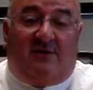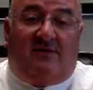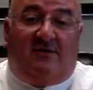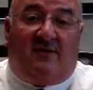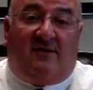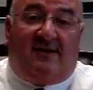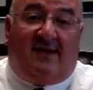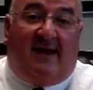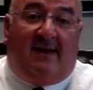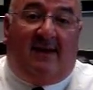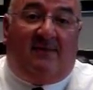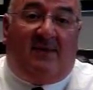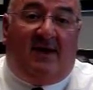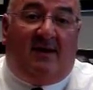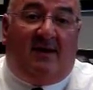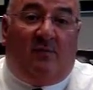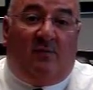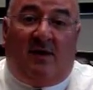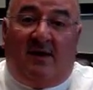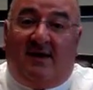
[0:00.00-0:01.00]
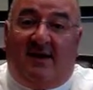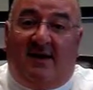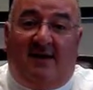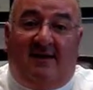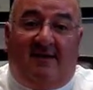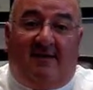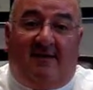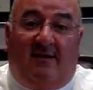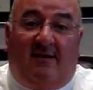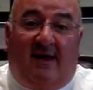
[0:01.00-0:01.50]
or does that mean one
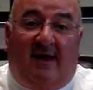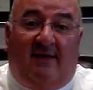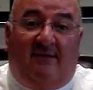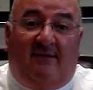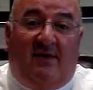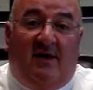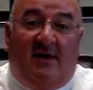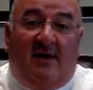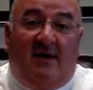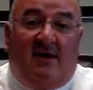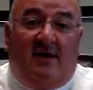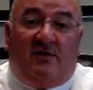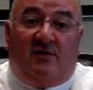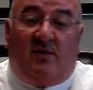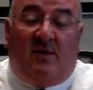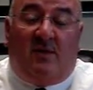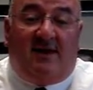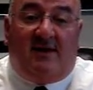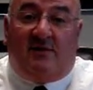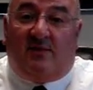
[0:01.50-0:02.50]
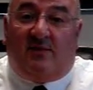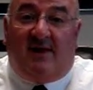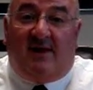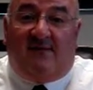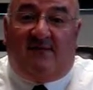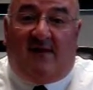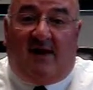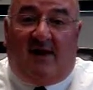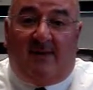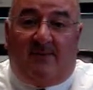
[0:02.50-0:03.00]
can still have
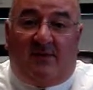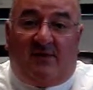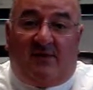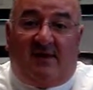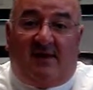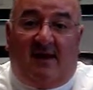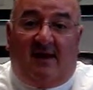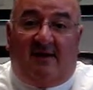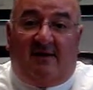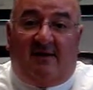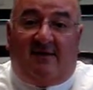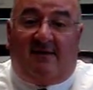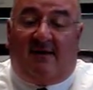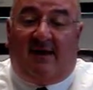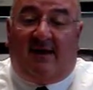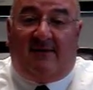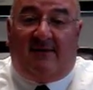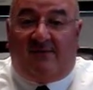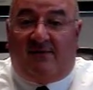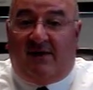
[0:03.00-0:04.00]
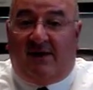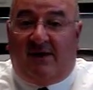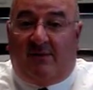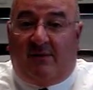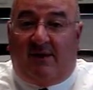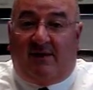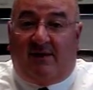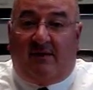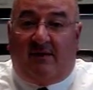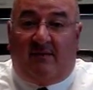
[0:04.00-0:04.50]
20-25% and still have
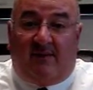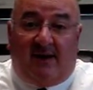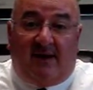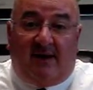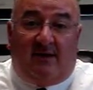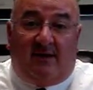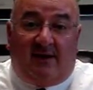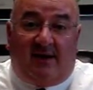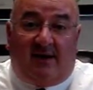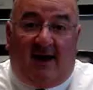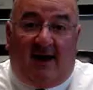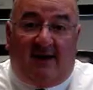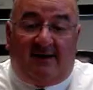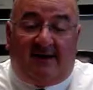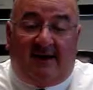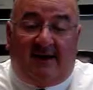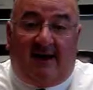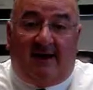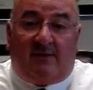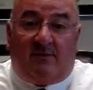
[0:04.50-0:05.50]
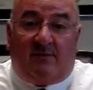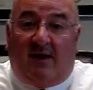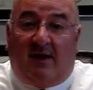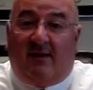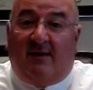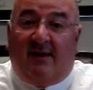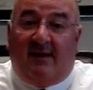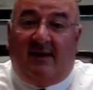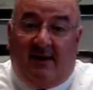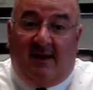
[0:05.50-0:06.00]
frequent and regular contact?
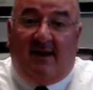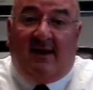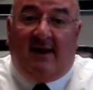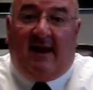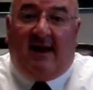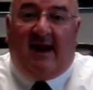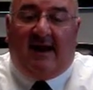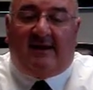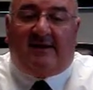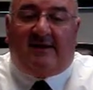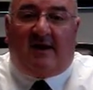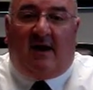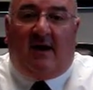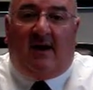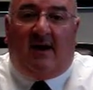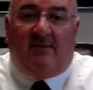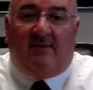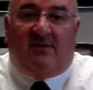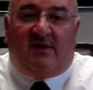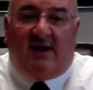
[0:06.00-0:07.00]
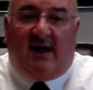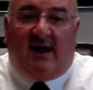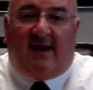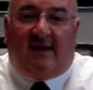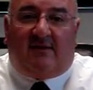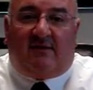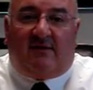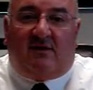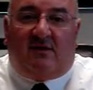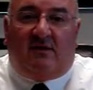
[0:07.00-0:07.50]
Well, at times,
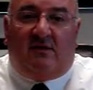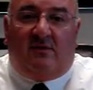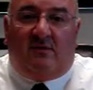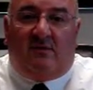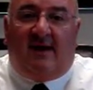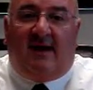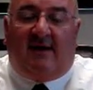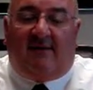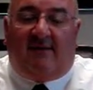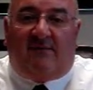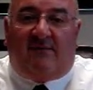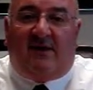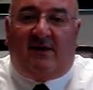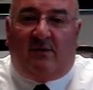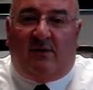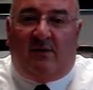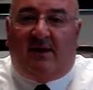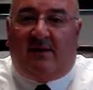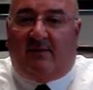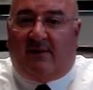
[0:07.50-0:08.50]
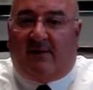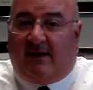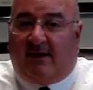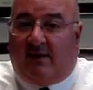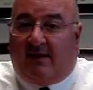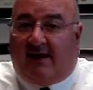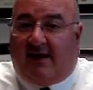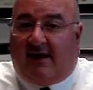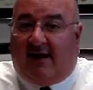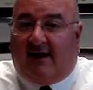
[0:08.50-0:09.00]
yes, you could have frequent and
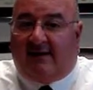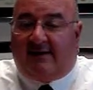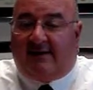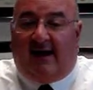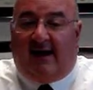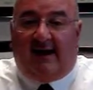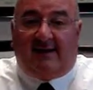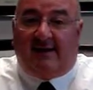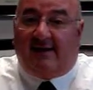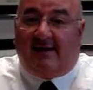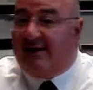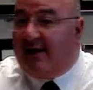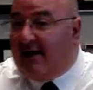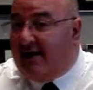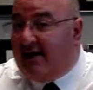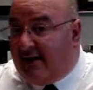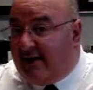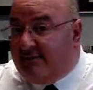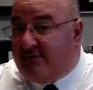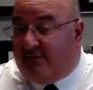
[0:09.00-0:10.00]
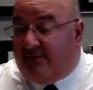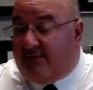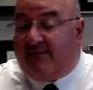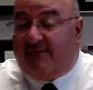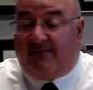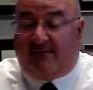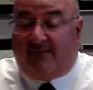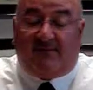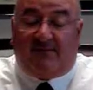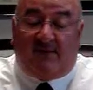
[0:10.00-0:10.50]
regular contact and not have a
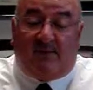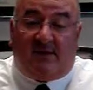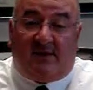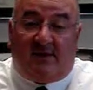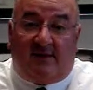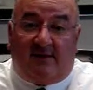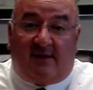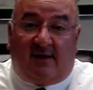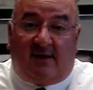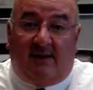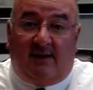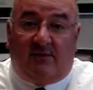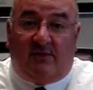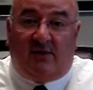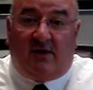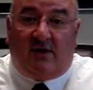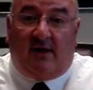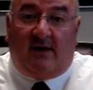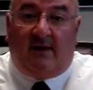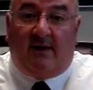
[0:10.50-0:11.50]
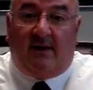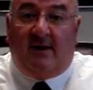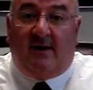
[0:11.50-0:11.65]
50% timeshare.